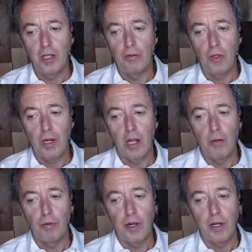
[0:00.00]
level
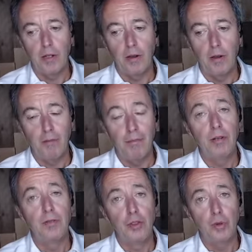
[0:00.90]
calibrated
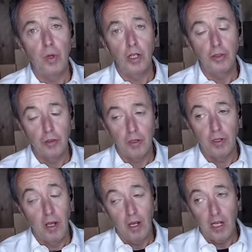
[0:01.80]
above 200,